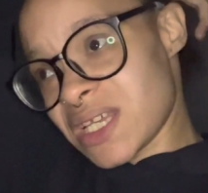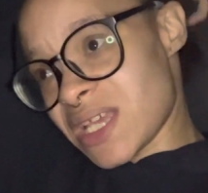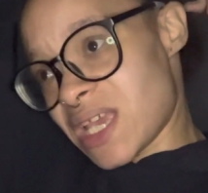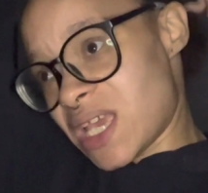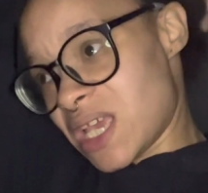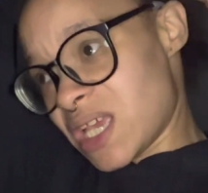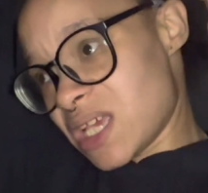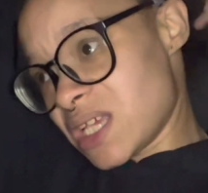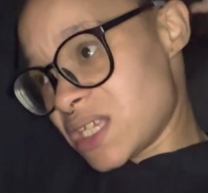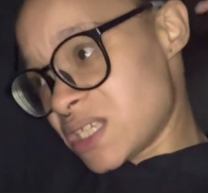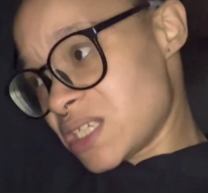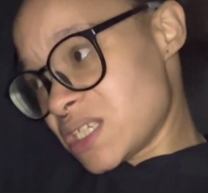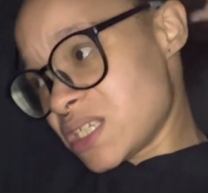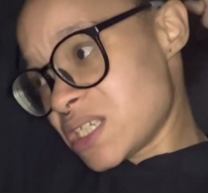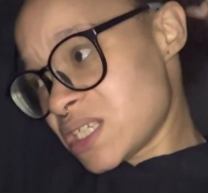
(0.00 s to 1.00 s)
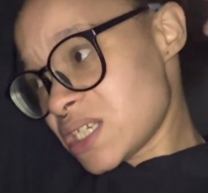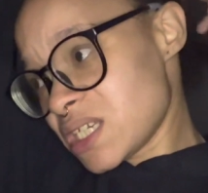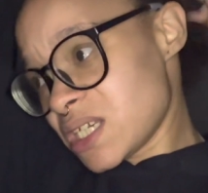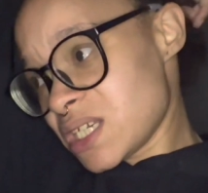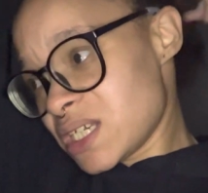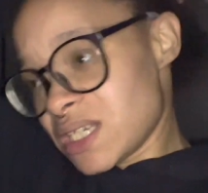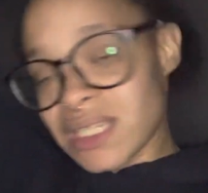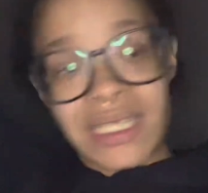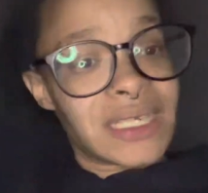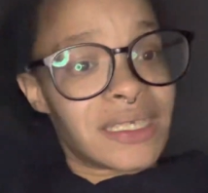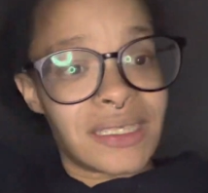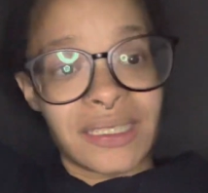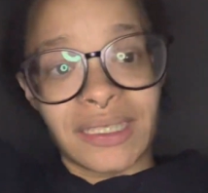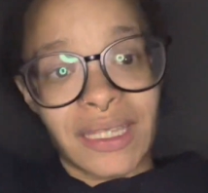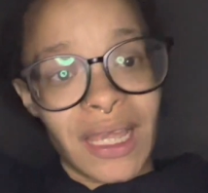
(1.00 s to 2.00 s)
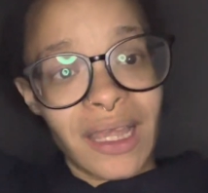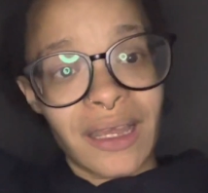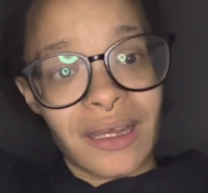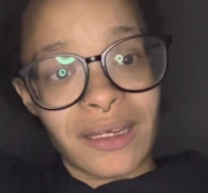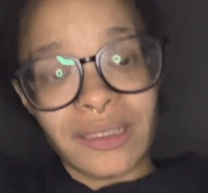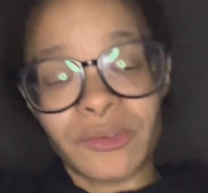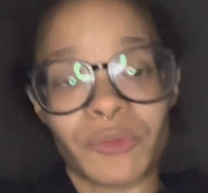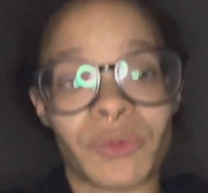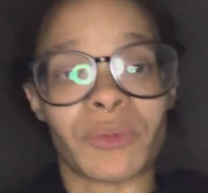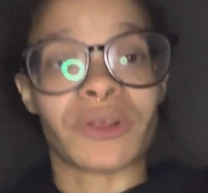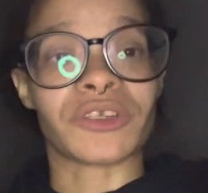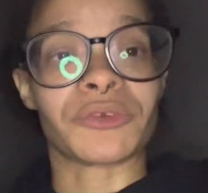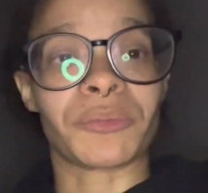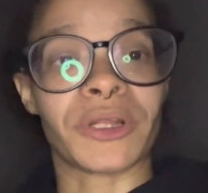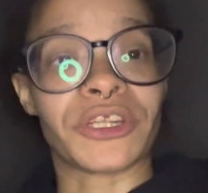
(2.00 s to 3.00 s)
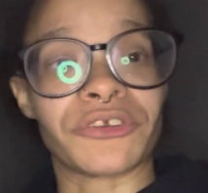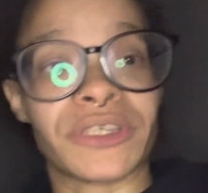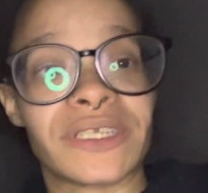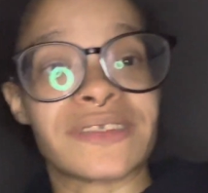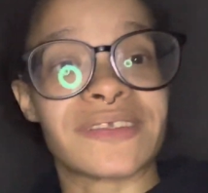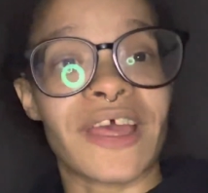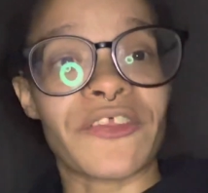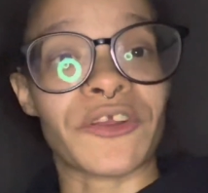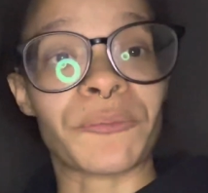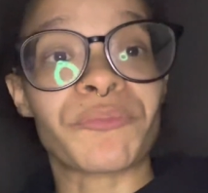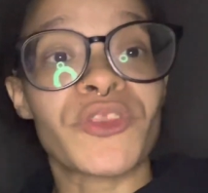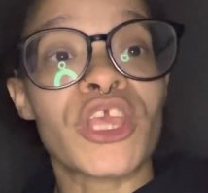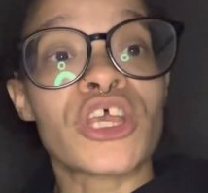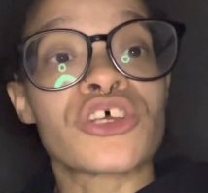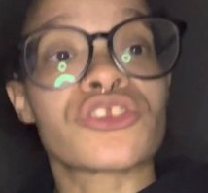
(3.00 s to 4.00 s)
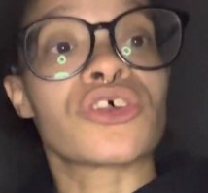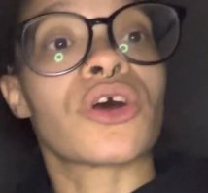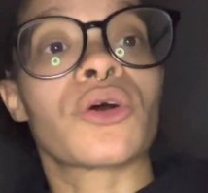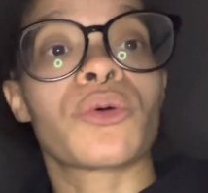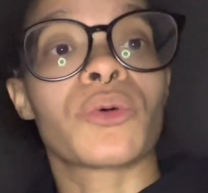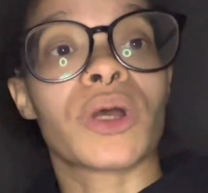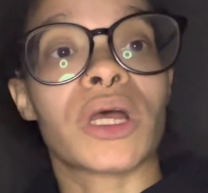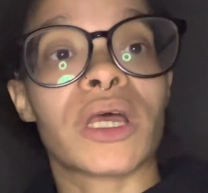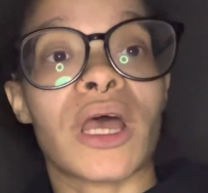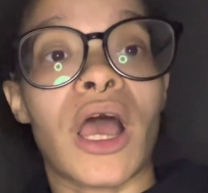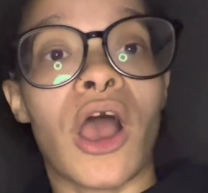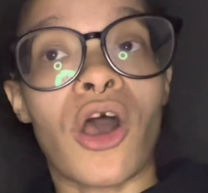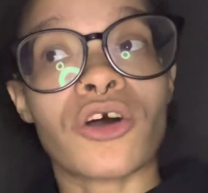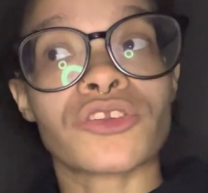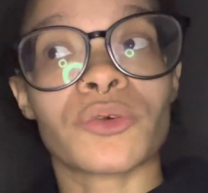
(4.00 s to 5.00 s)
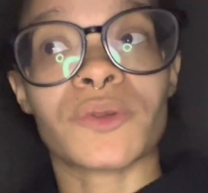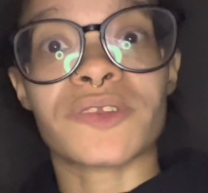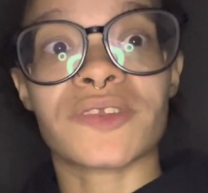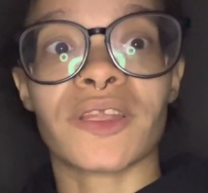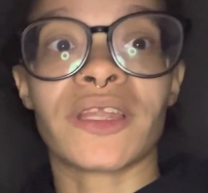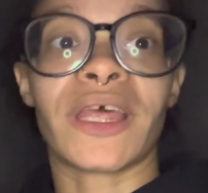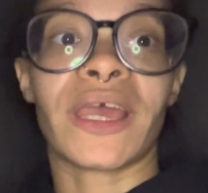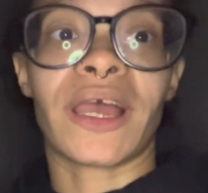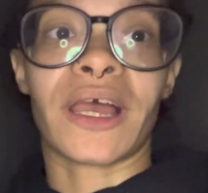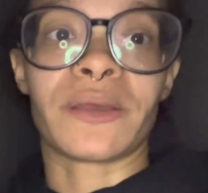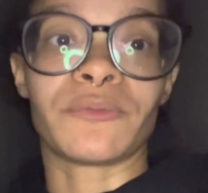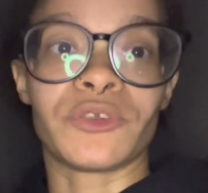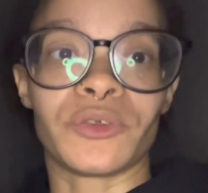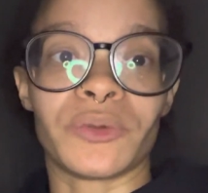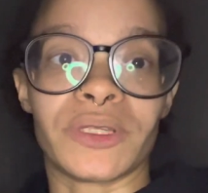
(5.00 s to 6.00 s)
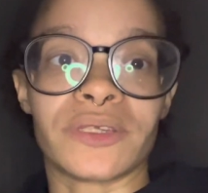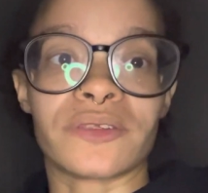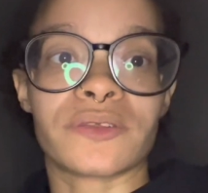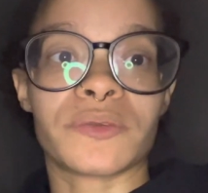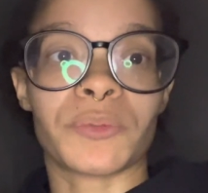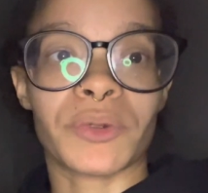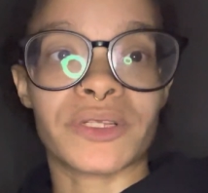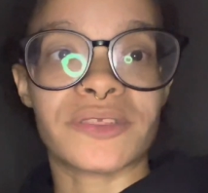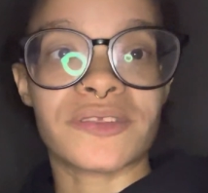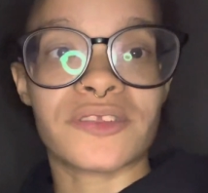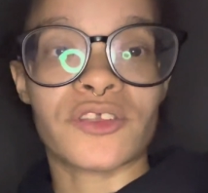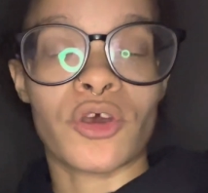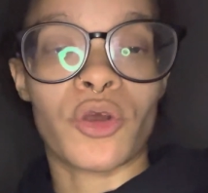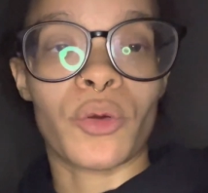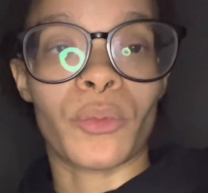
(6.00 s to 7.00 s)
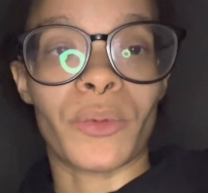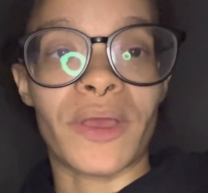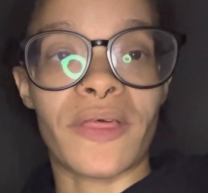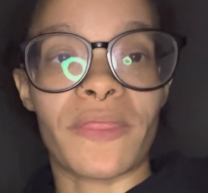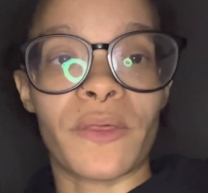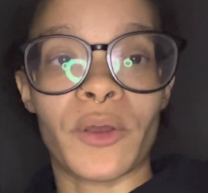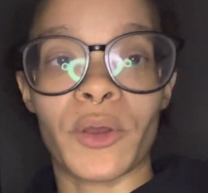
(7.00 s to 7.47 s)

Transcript: yeah, we wanted to buddy read it together. So also on Sunday, I'm doing sprints with